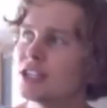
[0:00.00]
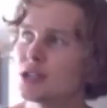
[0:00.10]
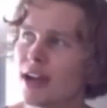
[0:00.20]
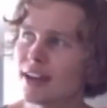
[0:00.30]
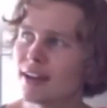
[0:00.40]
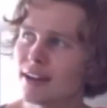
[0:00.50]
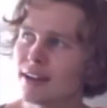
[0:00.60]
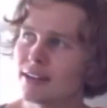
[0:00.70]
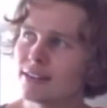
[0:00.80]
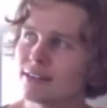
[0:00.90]
try
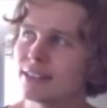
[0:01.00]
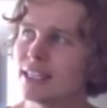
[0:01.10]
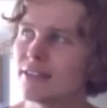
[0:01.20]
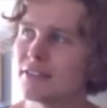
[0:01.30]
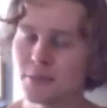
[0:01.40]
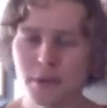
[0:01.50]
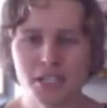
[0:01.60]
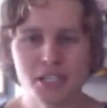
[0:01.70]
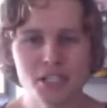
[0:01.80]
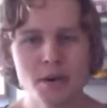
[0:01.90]
to live as
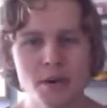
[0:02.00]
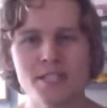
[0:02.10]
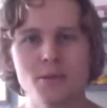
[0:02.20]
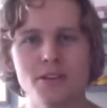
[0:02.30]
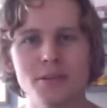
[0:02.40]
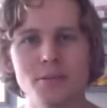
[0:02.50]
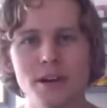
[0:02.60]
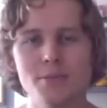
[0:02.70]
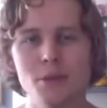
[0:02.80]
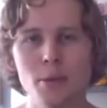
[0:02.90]
much as possible in the
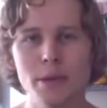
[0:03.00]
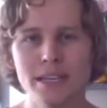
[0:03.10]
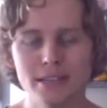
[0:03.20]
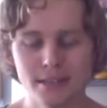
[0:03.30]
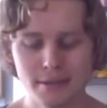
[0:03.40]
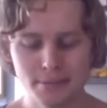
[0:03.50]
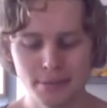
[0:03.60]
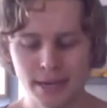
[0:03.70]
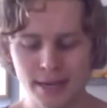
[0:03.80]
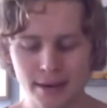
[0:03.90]
present moment,
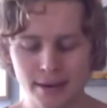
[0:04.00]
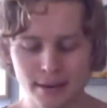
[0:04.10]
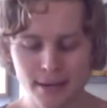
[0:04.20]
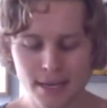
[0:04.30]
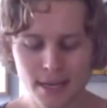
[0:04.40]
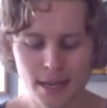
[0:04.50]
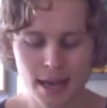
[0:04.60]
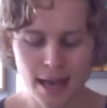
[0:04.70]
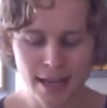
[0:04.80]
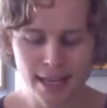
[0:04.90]
but
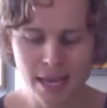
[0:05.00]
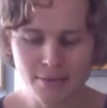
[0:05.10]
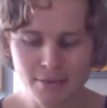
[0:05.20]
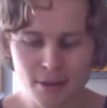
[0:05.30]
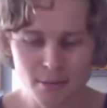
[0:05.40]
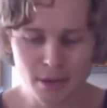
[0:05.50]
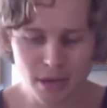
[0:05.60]
I came from a